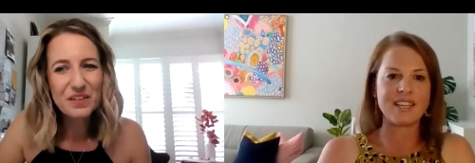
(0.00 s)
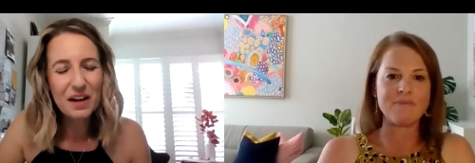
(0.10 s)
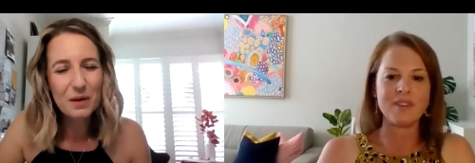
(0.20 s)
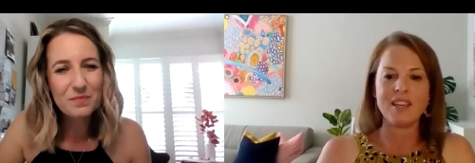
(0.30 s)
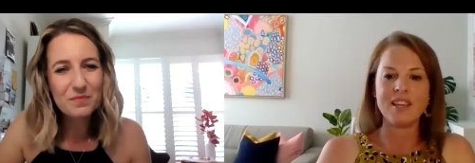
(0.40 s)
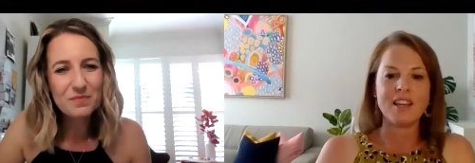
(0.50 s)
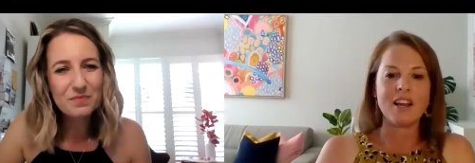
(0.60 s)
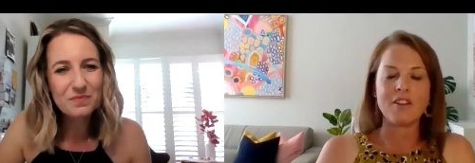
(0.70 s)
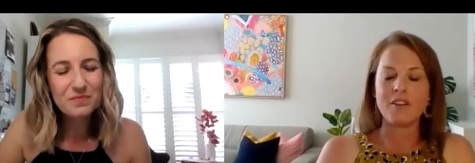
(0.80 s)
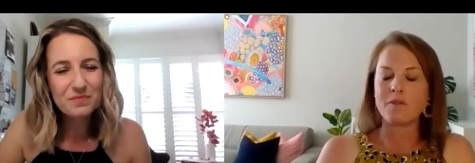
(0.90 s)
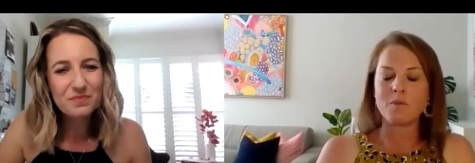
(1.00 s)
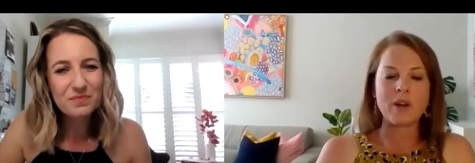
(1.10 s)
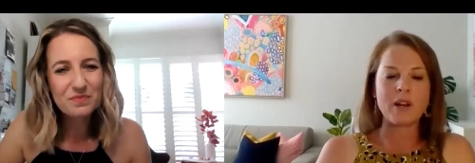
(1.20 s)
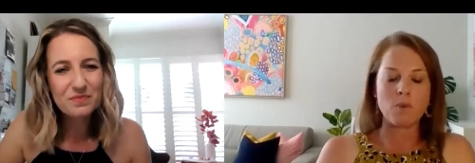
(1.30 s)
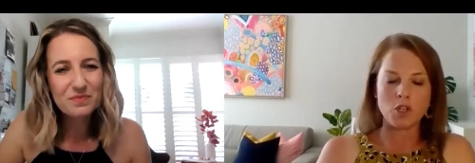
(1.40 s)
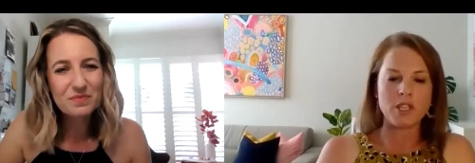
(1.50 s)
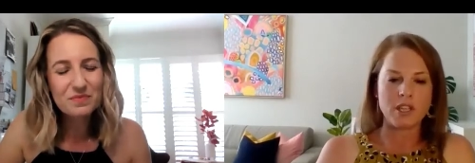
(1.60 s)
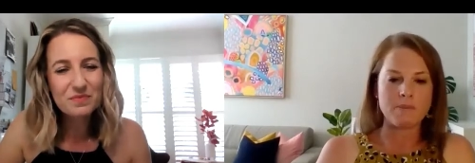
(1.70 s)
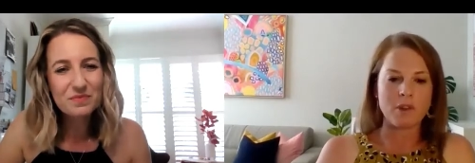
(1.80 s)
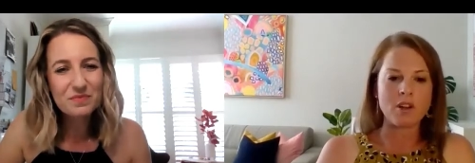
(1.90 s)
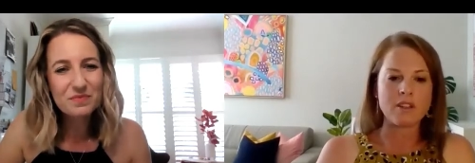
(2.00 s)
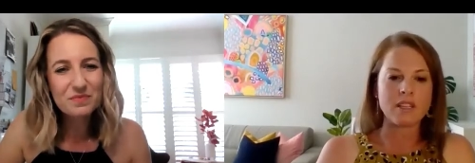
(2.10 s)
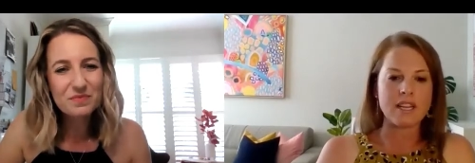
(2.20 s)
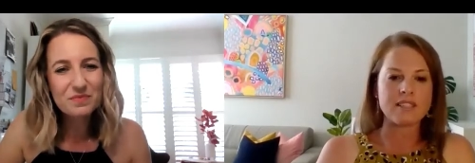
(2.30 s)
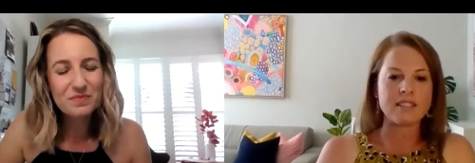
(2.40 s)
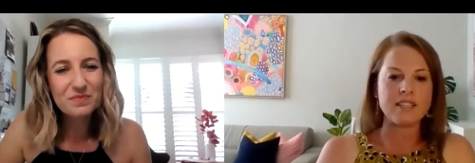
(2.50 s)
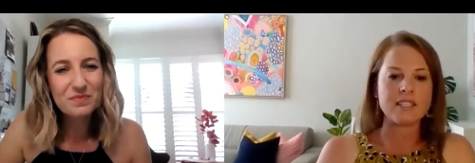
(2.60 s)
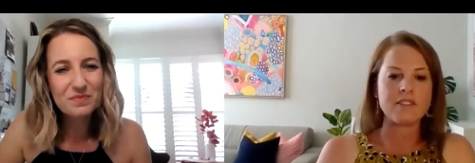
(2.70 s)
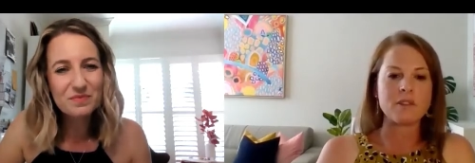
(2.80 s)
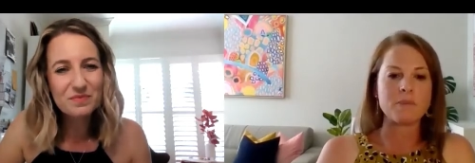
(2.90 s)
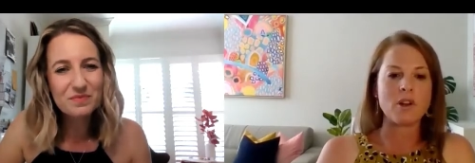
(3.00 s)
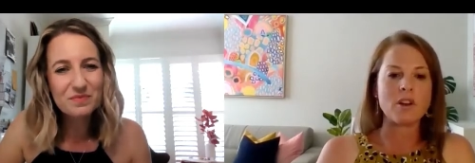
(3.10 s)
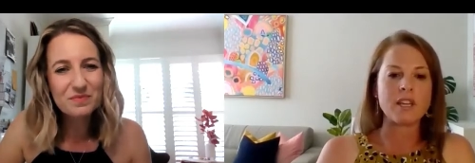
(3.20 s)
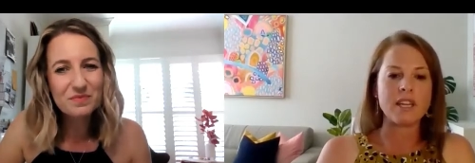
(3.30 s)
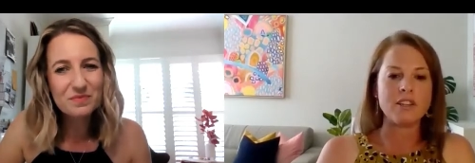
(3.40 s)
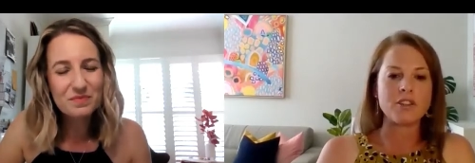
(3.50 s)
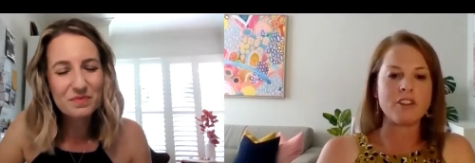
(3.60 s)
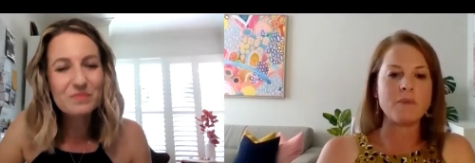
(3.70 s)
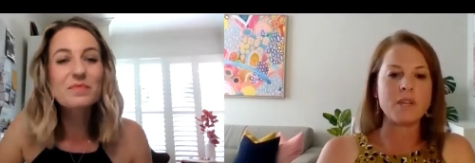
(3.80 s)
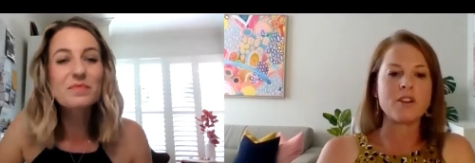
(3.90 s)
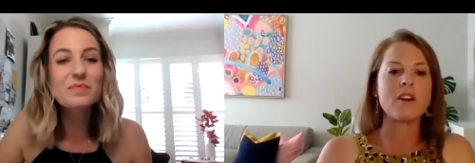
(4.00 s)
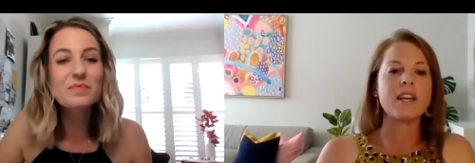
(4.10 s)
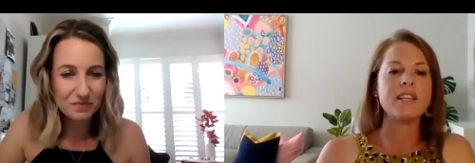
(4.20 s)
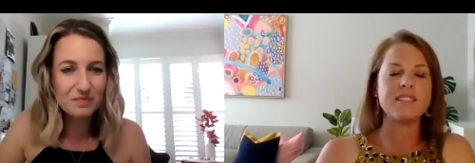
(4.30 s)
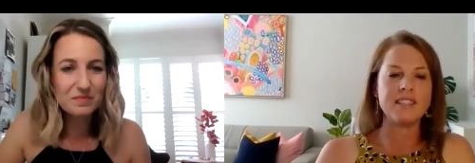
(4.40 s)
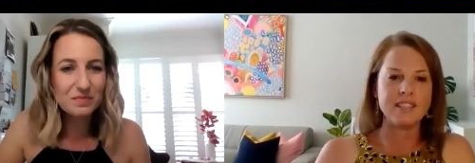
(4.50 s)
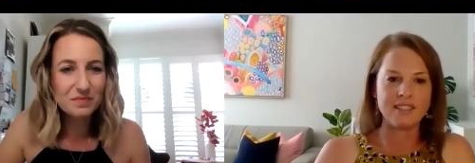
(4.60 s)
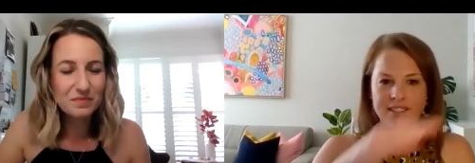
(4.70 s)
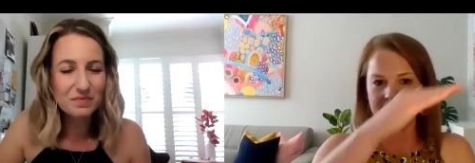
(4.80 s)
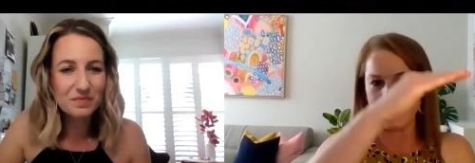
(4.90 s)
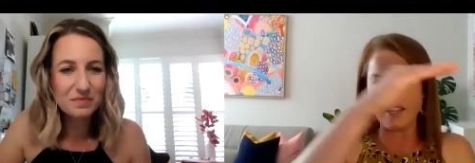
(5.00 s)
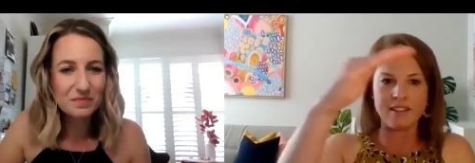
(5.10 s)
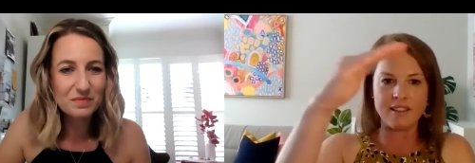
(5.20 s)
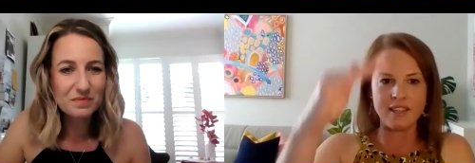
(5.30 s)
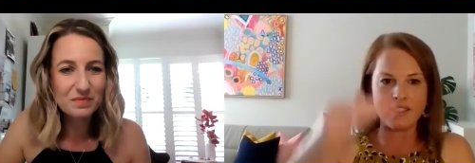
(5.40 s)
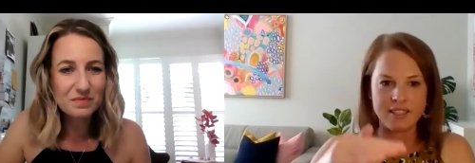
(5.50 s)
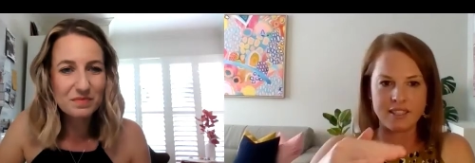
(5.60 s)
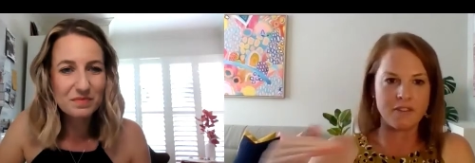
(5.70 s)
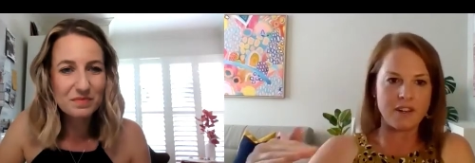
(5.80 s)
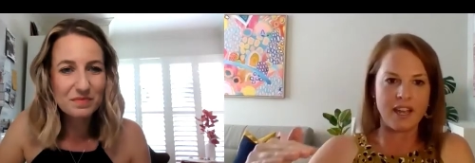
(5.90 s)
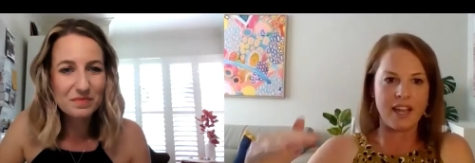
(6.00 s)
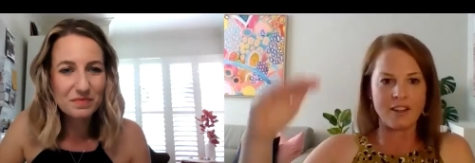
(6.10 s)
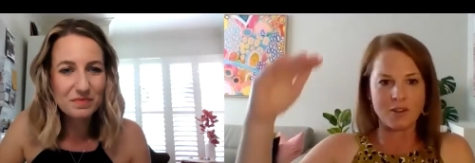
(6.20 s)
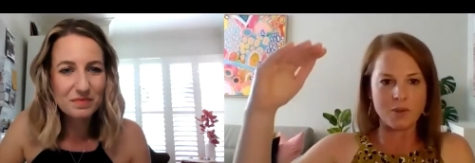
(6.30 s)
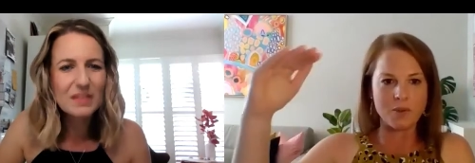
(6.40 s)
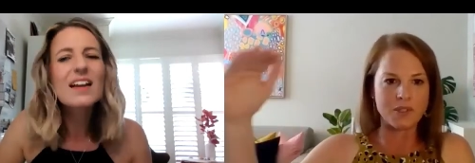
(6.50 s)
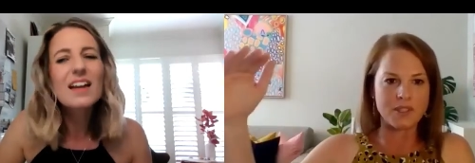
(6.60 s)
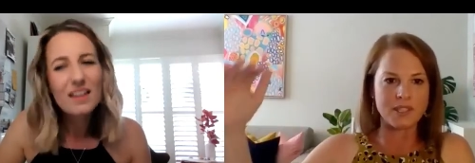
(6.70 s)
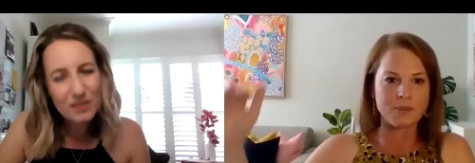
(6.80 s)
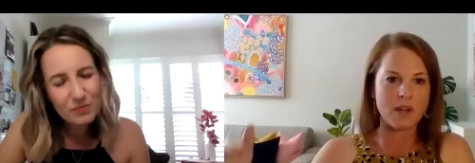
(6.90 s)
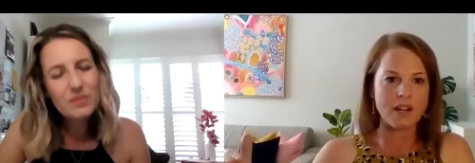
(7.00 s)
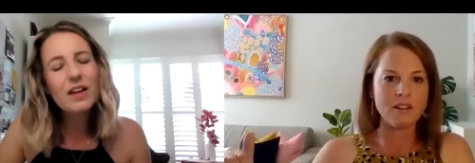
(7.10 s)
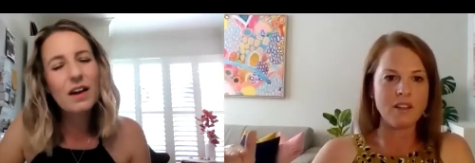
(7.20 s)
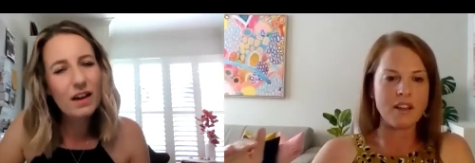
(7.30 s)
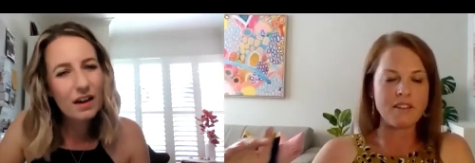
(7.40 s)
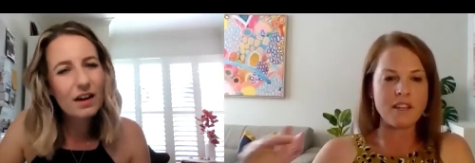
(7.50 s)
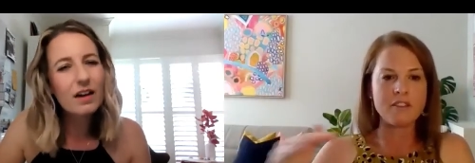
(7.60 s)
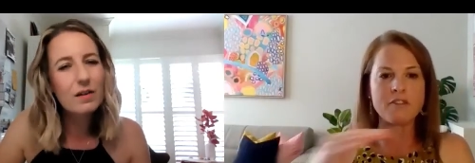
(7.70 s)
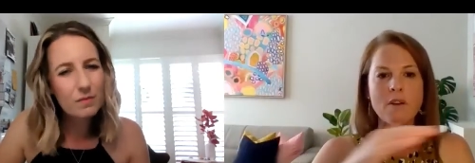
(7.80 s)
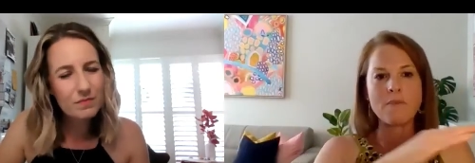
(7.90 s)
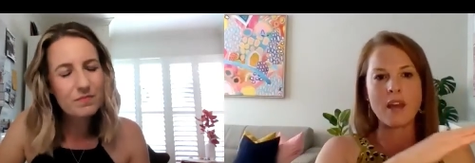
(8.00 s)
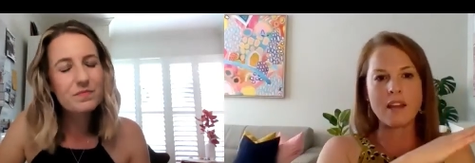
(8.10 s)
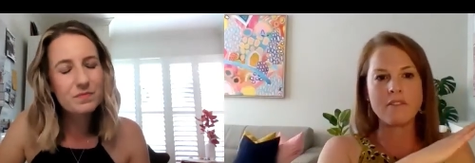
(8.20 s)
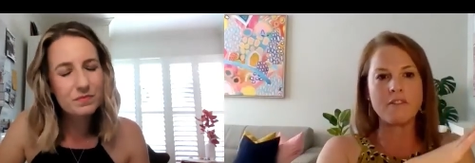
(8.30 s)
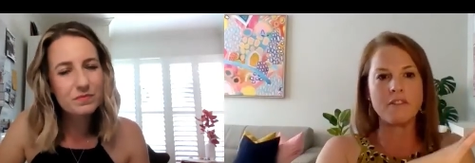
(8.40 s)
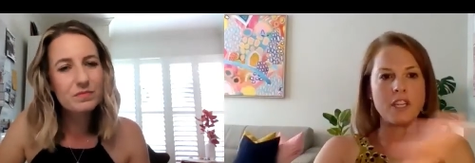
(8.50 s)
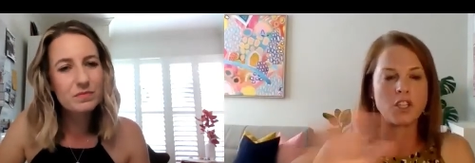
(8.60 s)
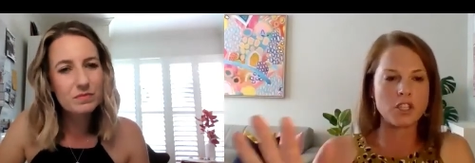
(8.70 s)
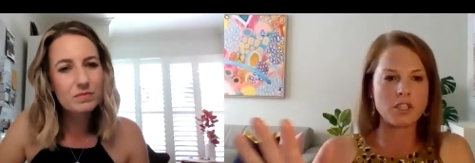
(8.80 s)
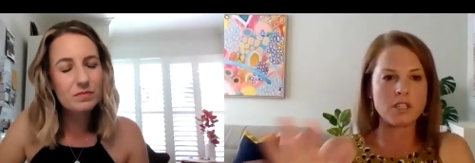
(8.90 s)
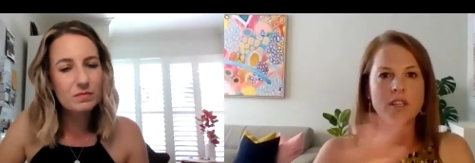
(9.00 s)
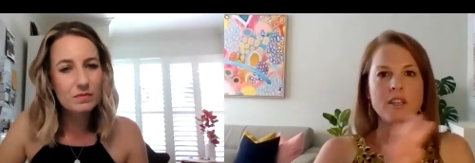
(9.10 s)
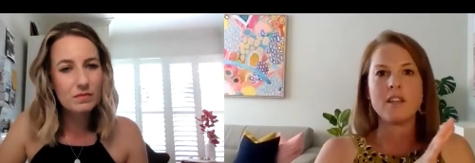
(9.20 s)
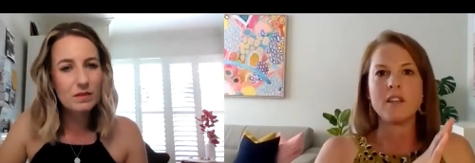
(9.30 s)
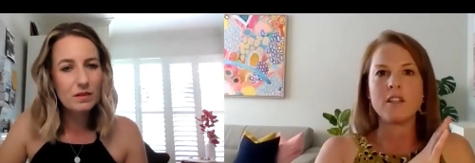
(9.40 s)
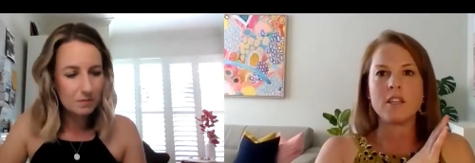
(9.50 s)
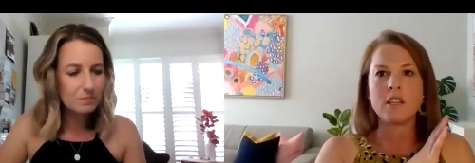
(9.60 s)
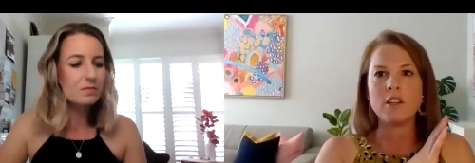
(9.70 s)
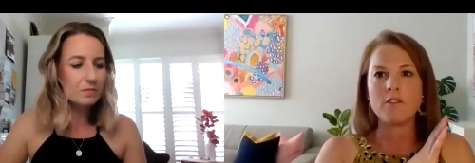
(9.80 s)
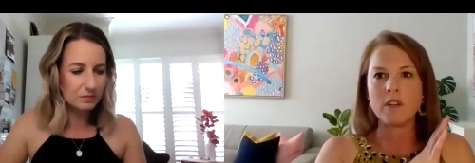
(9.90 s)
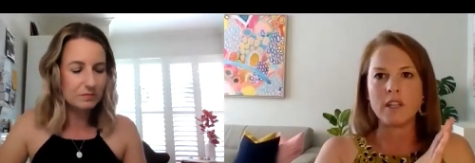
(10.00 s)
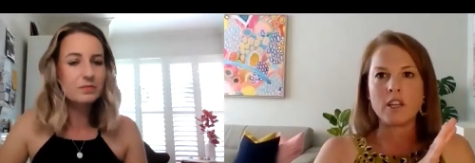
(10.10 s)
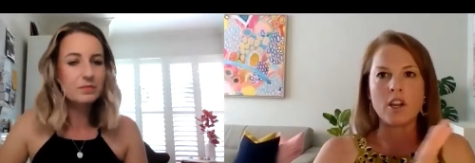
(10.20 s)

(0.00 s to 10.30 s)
Speaker 1: um, uh, watching the block, the last season of the block, it drove me crazy seeing these different angles as well. Yeah. I think from that finished, you know, really